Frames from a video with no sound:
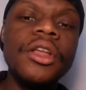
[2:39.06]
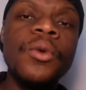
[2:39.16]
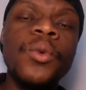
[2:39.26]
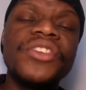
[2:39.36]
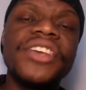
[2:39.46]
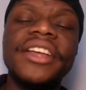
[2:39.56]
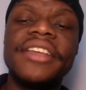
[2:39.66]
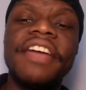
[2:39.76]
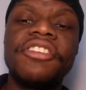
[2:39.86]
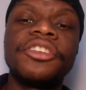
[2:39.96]
which is
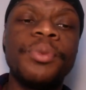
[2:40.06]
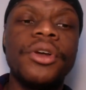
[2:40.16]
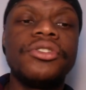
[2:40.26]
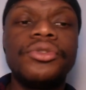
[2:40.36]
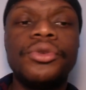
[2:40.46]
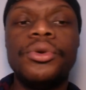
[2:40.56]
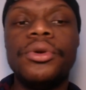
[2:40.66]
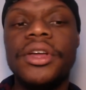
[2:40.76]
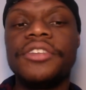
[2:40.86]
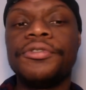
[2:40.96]
a response to
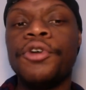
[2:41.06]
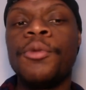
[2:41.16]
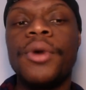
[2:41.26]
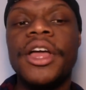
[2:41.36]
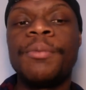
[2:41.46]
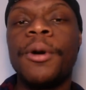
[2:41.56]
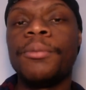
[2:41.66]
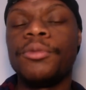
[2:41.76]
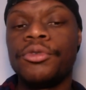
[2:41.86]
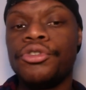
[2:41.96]
his former hip hop
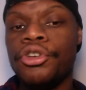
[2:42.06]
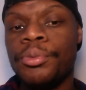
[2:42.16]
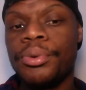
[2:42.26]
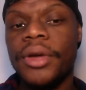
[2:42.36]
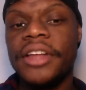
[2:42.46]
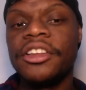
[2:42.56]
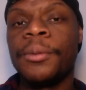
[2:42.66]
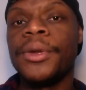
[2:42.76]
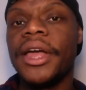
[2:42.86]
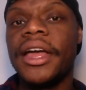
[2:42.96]
group
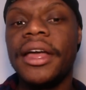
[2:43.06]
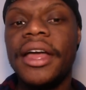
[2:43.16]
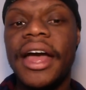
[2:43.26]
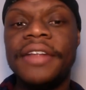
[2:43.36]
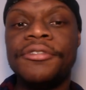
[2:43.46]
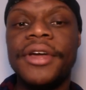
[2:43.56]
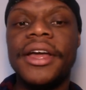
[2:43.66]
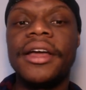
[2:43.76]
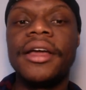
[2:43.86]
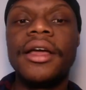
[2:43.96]
N.W.A and
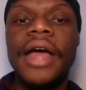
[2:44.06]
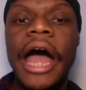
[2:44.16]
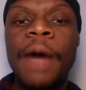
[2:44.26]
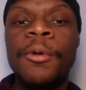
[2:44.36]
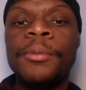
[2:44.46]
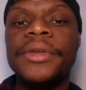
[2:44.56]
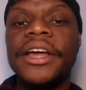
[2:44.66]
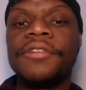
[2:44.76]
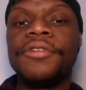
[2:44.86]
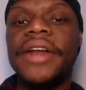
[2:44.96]
their album
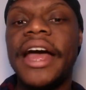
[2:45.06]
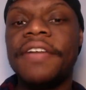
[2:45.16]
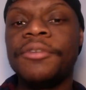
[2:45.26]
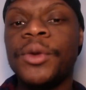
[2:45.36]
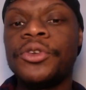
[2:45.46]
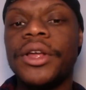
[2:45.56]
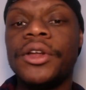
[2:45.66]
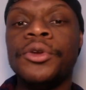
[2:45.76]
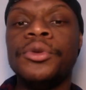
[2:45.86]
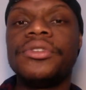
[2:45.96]
Nigga for Life, which
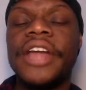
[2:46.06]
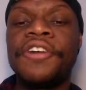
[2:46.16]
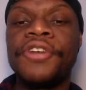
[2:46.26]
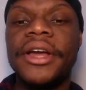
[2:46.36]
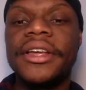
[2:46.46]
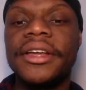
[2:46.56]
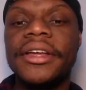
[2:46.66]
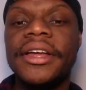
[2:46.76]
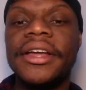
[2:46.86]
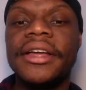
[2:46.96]
includes direct
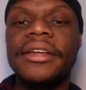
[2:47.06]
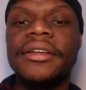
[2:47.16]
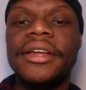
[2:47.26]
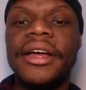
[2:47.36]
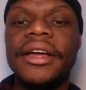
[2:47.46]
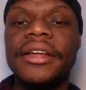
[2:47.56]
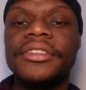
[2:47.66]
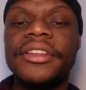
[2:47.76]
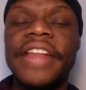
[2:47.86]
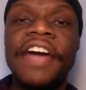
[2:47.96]

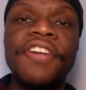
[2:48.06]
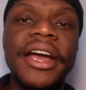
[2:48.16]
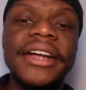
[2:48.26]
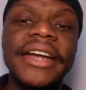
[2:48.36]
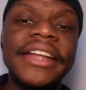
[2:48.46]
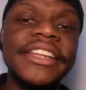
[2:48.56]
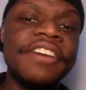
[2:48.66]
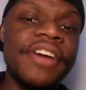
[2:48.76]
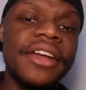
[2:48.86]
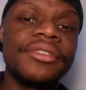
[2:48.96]
and
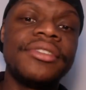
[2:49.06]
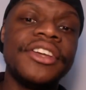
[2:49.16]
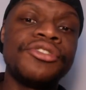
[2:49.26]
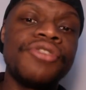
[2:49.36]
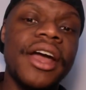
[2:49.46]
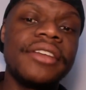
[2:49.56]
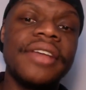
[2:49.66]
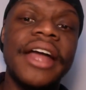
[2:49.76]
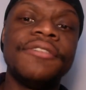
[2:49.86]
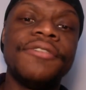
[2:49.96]
indirect diss tracks
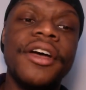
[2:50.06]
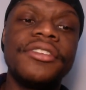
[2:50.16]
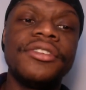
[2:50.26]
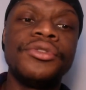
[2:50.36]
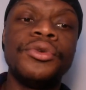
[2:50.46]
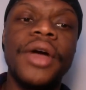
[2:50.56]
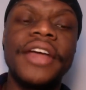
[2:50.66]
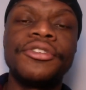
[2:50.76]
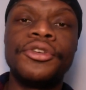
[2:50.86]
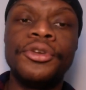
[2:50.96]
and verses to
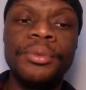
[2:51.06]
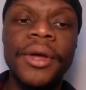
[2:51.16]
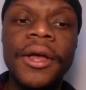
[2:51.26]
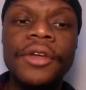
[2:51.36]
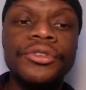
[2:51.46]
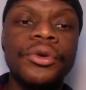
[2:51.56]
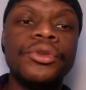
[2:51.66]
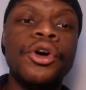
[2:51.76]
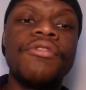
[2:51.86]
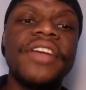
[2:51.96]
Ice Cube. So
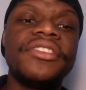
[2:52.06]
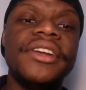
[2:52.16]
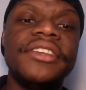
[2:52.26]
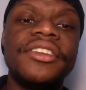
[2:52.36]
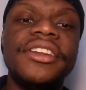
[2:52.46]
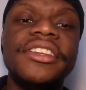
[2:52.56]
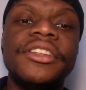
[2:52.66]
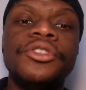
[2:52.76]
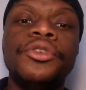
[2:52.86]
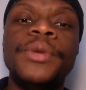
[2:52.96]
No Vaseline is
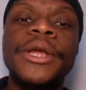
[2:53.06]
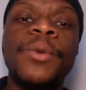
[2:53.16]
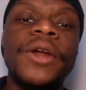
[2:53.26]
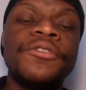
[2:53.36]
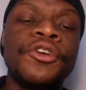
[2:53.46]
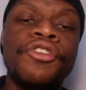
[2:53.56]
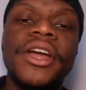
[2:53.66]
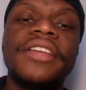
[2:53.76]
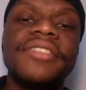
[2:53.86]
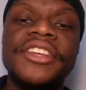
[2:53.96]
considered to be one of the
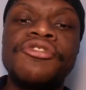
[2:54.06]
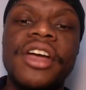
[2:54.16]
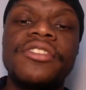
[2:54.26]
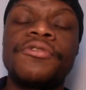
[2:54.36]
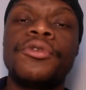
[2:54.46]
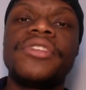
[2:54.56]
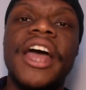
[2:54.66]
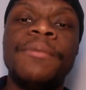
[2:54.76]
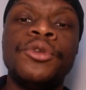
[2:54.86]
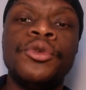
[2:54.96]
greatest diss tracks of all
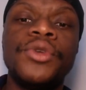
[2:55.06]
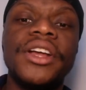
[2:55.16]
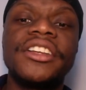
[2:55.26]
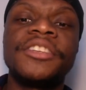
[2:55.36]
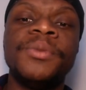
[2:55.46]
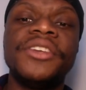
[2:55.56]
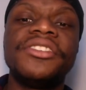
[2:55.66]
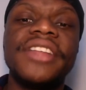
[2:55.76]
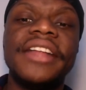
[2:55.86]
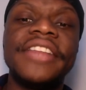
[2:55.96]
time due to
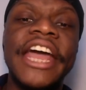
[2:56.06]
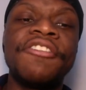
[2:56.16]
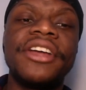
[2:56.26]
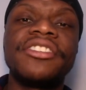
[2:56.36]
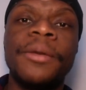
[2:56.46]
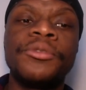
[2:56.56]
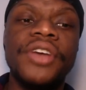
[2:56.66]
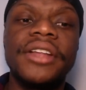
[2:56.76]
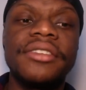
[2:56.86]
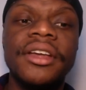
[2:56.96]
explicit and direct
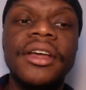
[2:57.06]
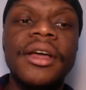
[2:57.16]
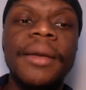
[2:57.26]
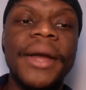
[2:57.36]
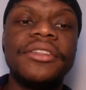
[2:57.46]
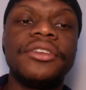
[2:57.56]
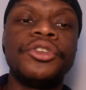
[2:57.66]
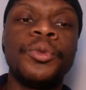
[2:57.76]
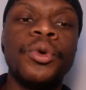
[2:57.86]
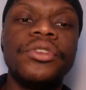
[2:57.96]
subject matter
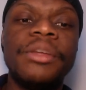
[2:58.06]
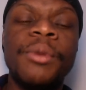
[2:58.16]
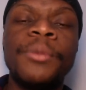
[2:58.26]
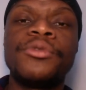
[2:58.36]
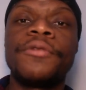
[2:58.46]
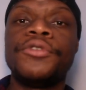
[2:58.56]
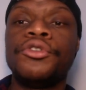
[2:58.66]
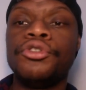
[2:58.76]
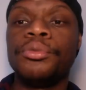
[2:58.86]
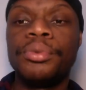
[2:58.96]
towards the members of the
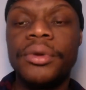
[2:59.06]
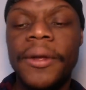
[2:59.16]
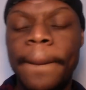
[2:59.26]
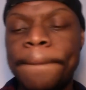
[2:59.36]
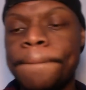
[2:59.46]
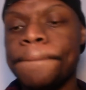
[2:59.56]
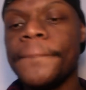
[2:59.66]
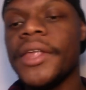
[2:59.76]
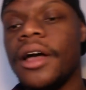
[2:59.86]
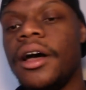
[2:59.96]
group.
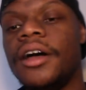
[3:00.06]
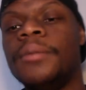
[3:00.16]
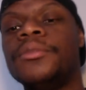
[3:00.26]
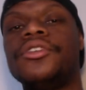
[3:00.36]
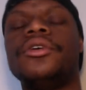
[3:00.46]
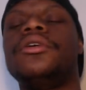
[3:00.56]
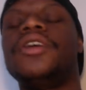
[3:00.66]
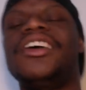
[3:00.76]
So